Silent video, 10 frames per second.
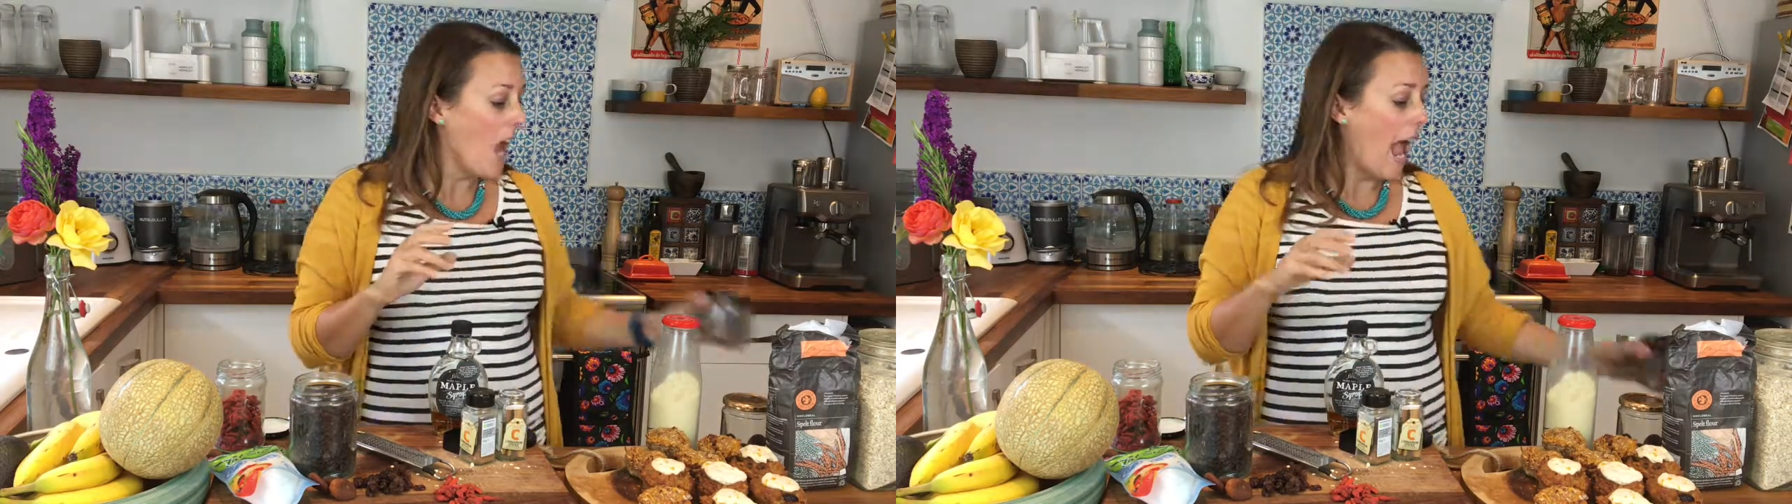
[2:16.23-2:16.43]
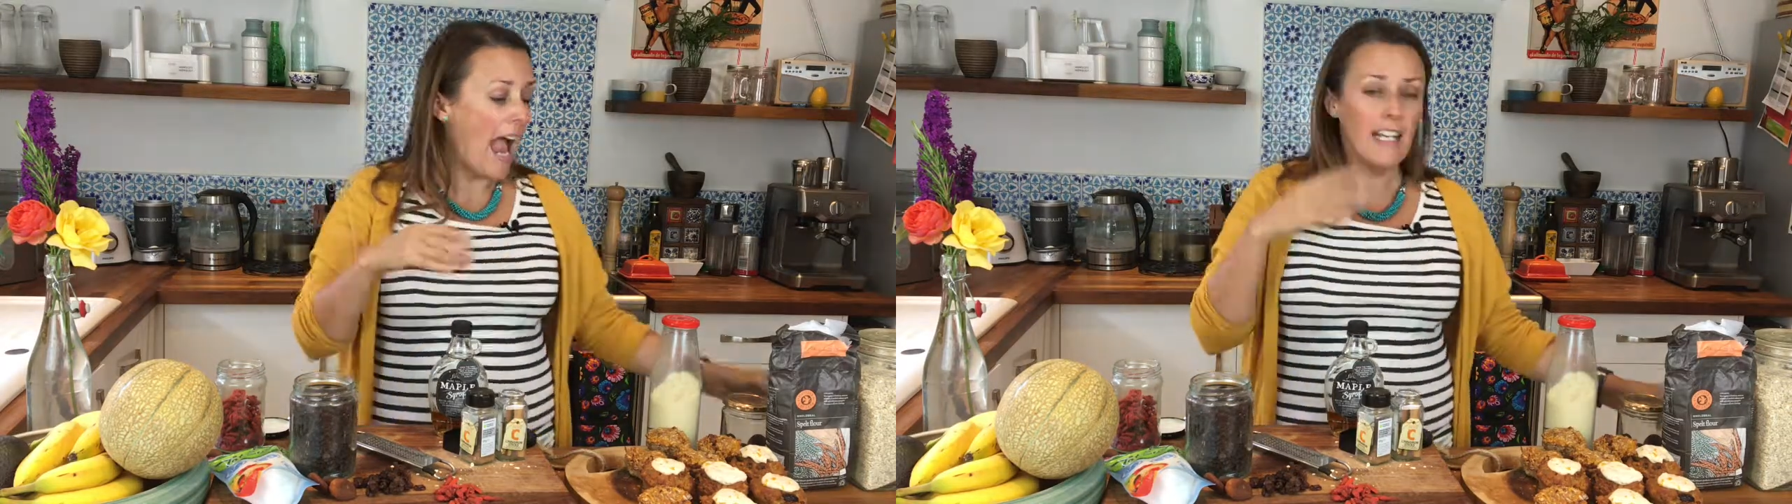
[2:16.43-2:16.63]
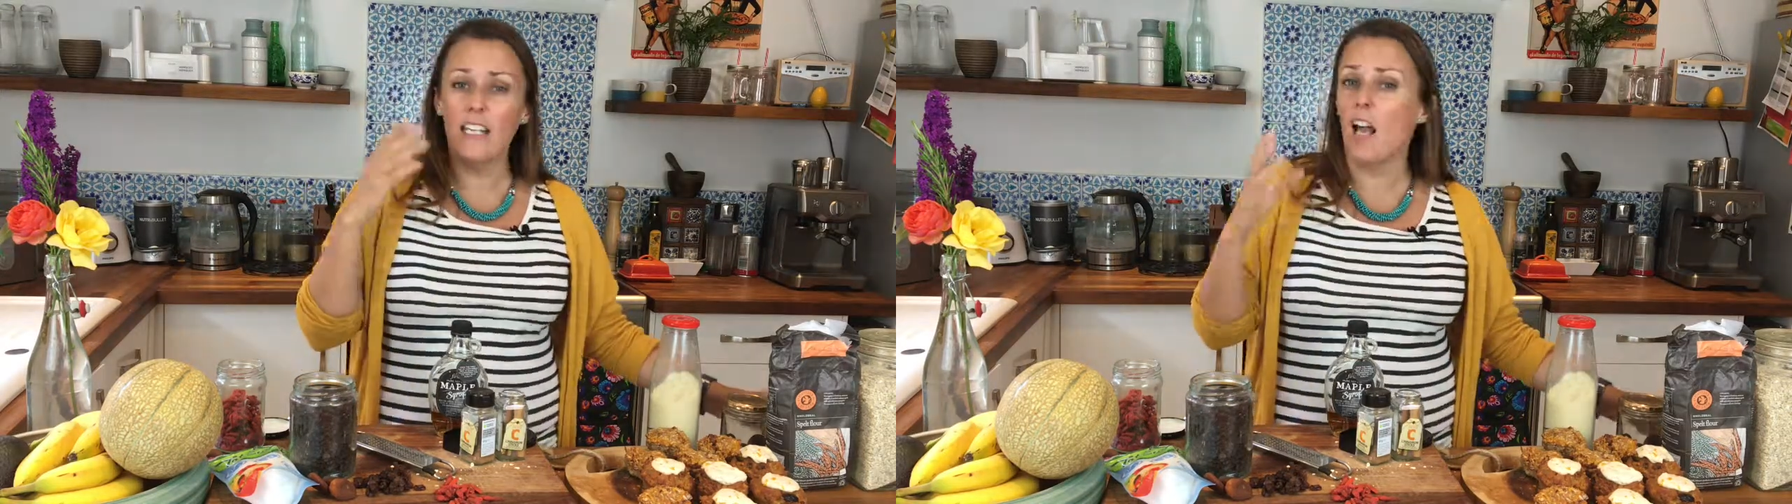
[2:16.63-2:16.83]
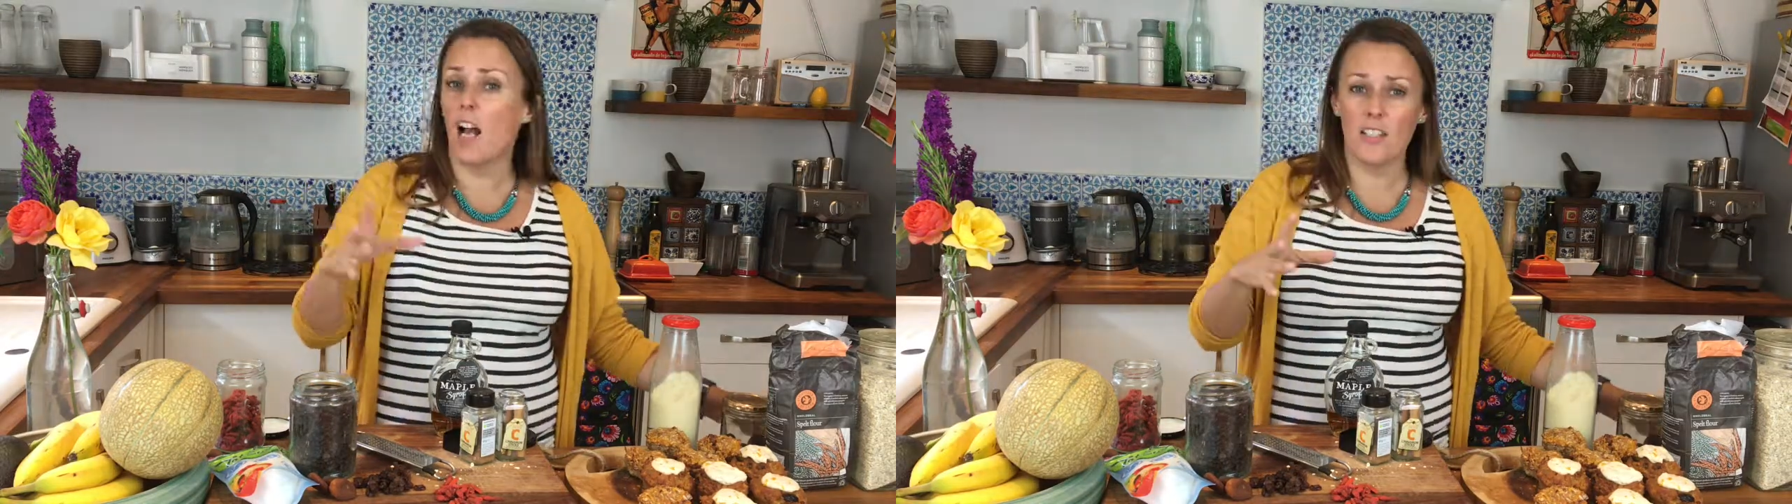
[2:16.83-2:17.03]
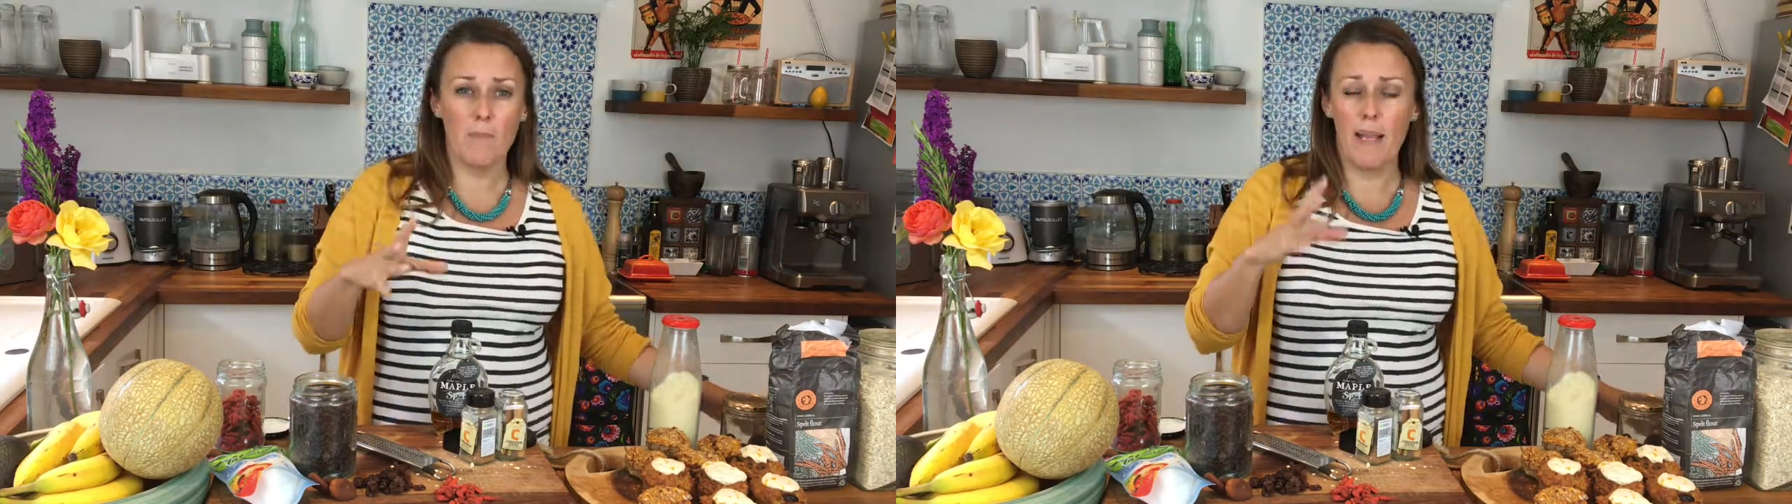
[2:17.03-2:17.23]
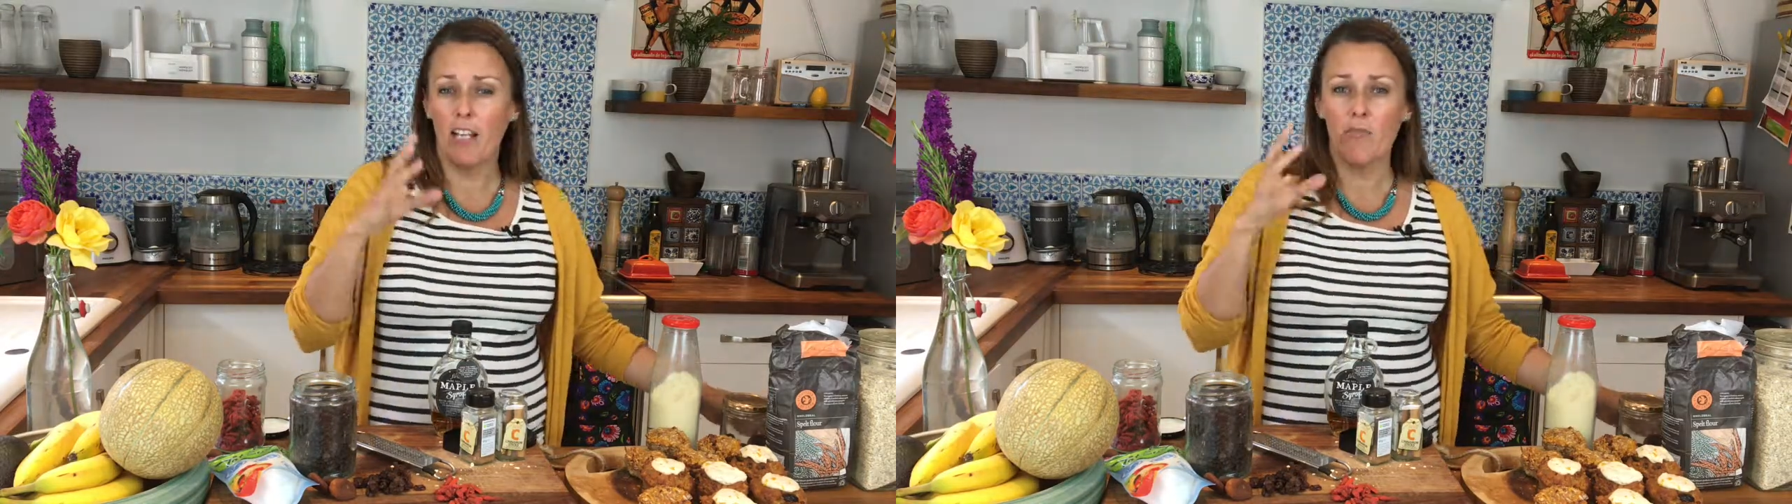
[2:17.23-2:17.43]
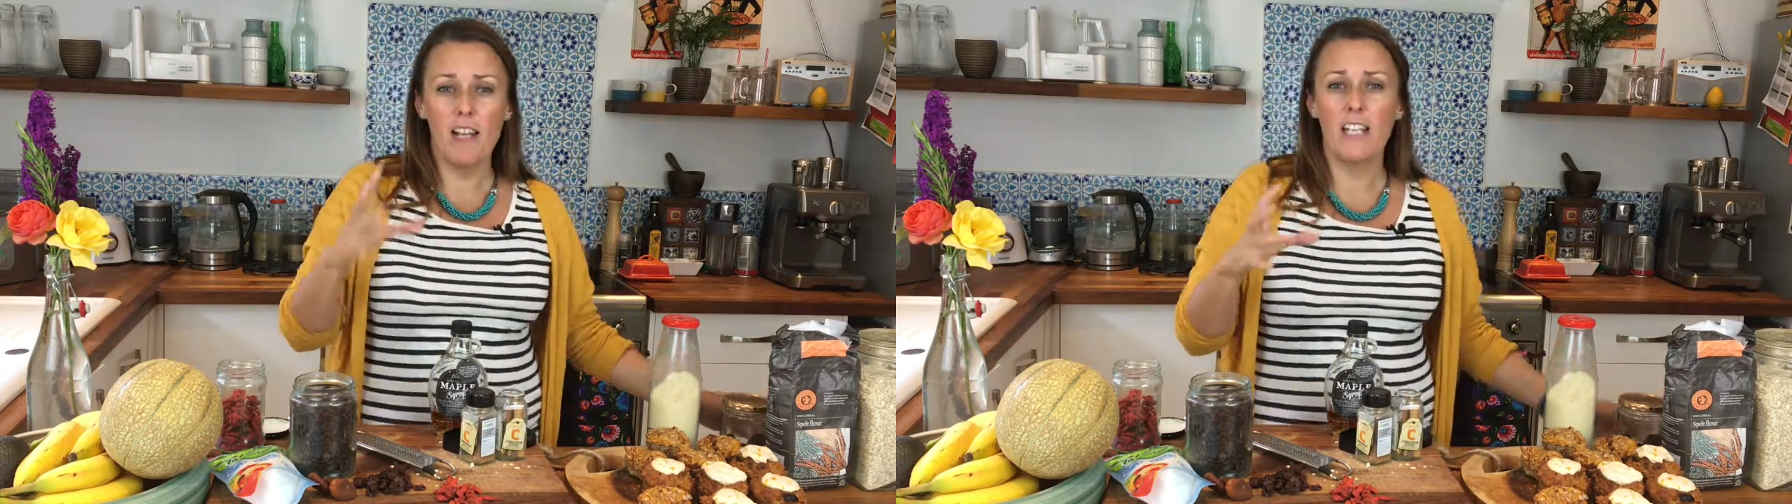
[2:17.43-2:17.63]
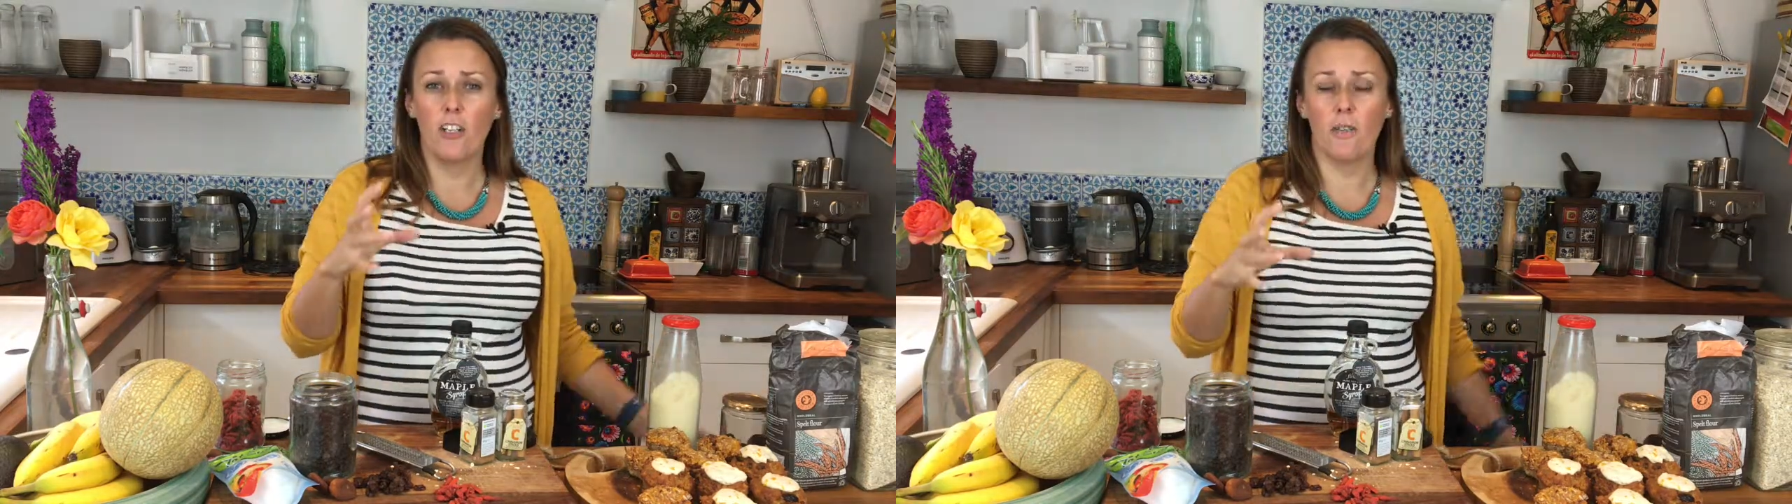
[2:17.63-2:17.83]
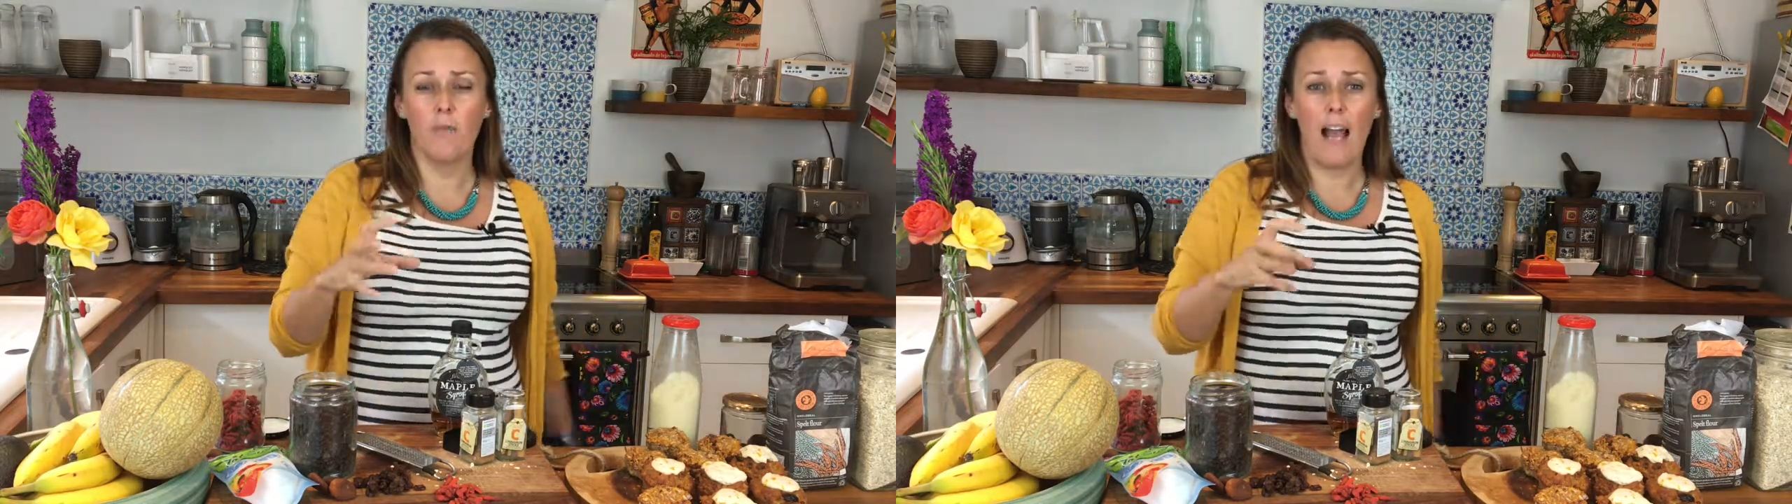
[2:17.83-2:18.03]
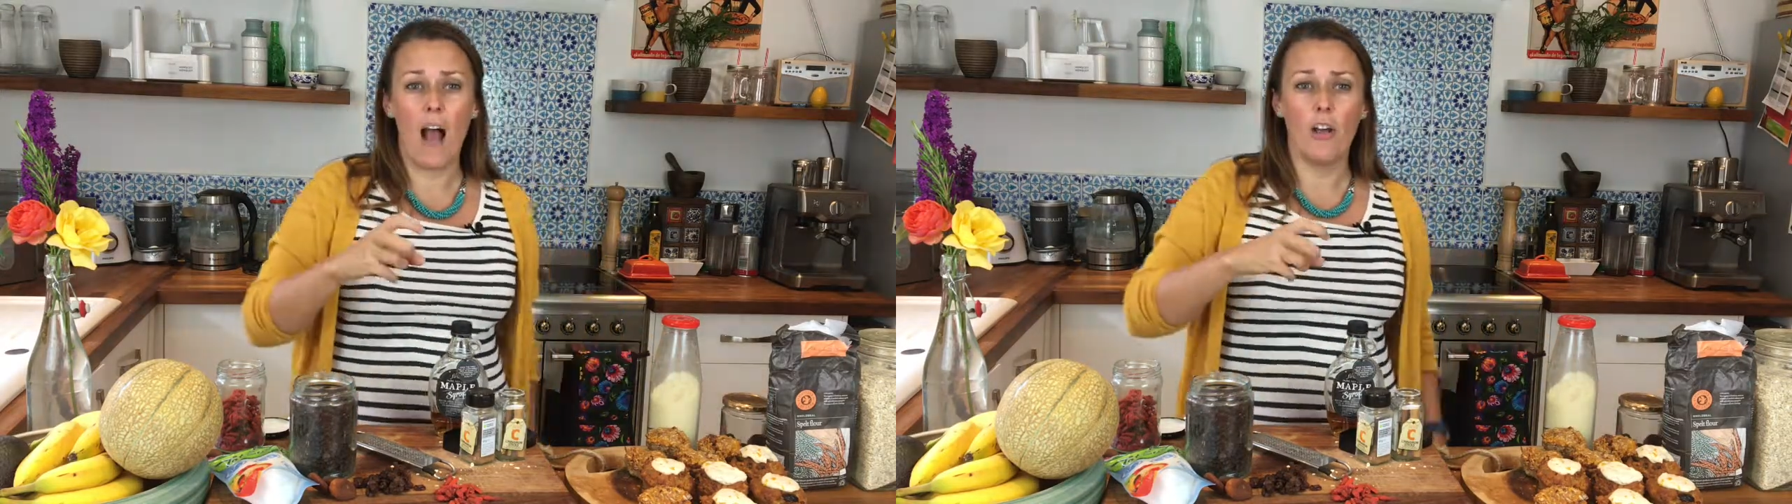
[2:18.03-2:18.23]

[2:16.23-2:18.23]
Any nuts make a really good flour.